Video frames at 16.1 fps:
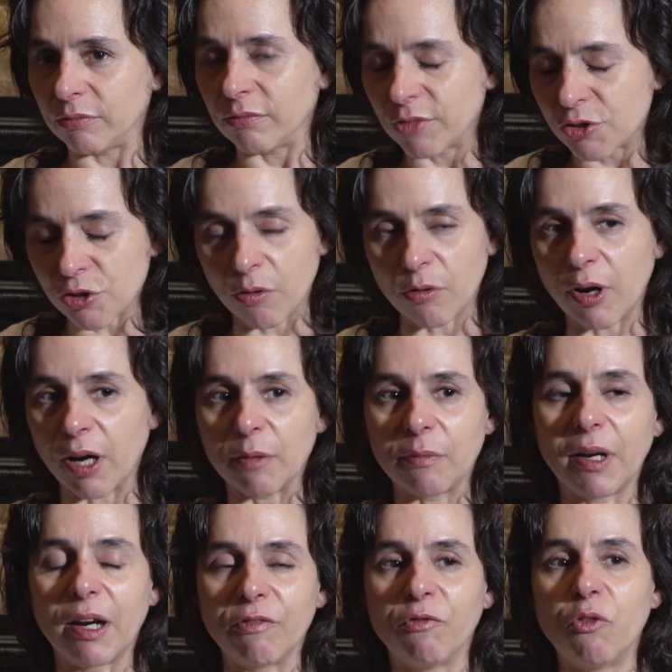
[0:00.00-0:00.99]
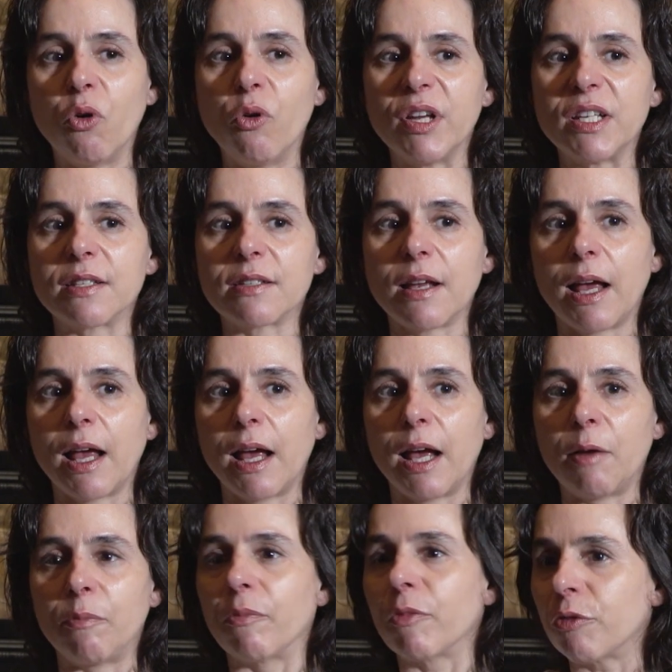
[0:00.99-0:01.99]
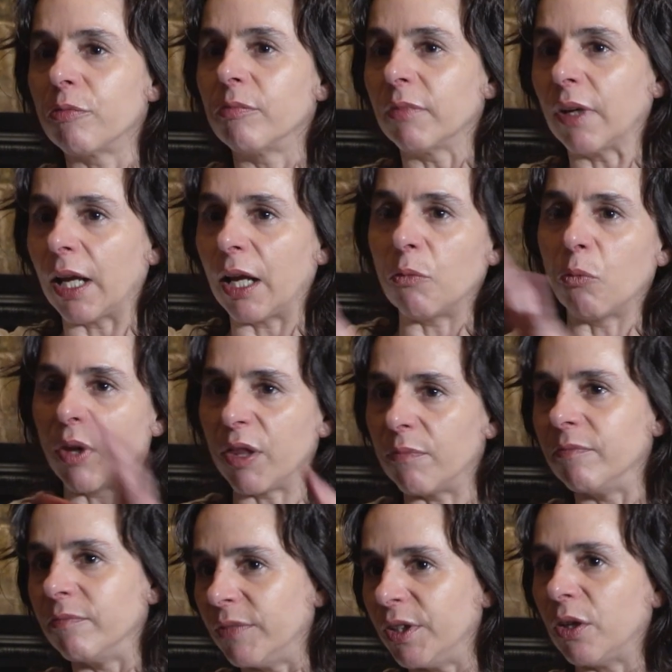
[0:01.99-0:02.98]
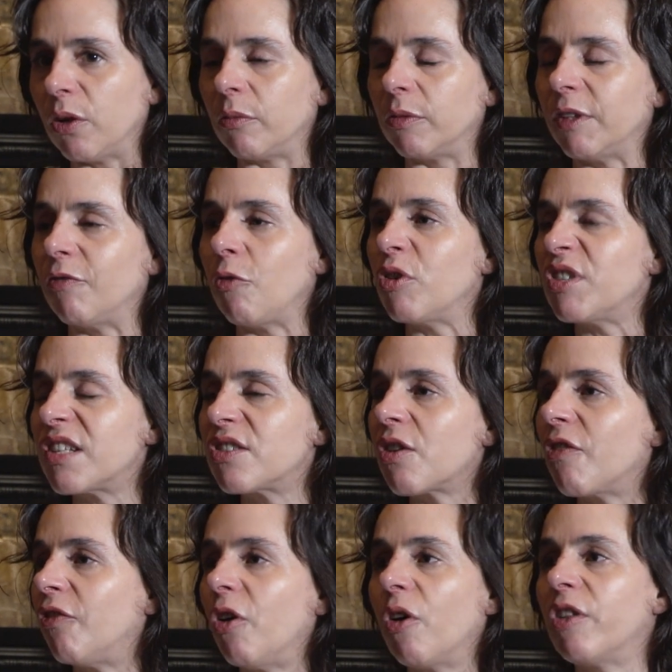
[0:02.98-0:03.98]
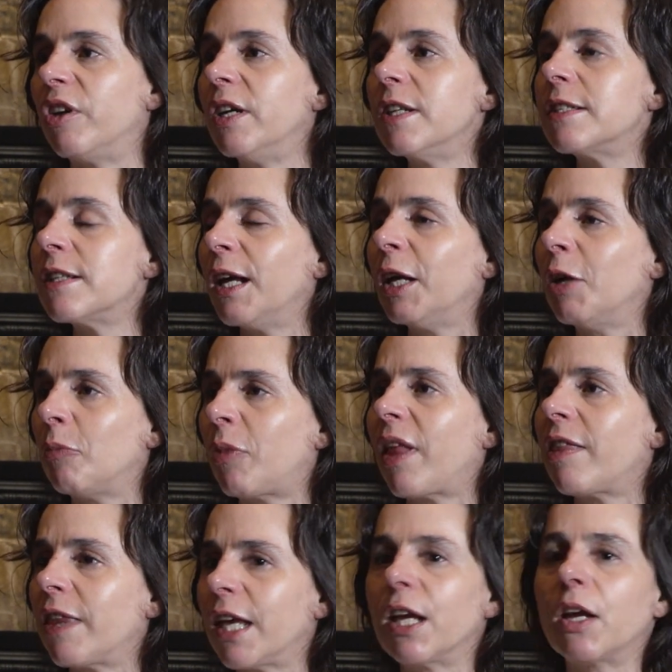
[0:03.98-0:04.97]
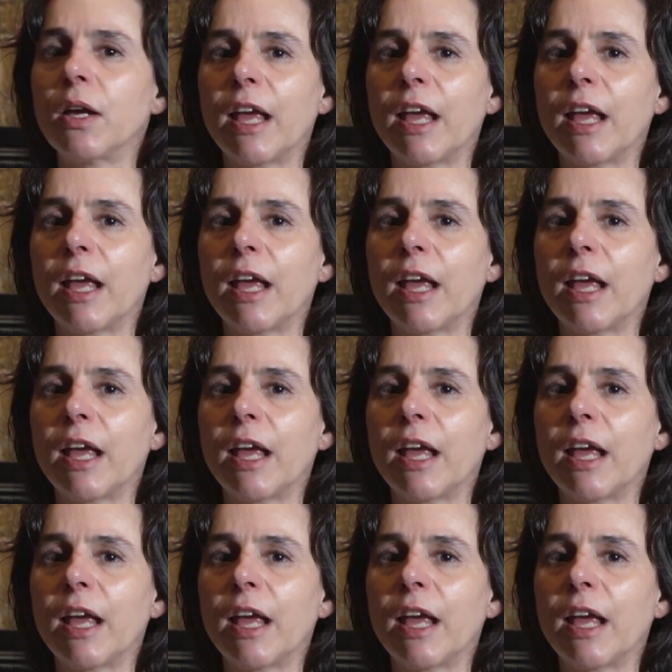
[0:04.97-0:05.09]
show our voice and with, the voices of others. But I think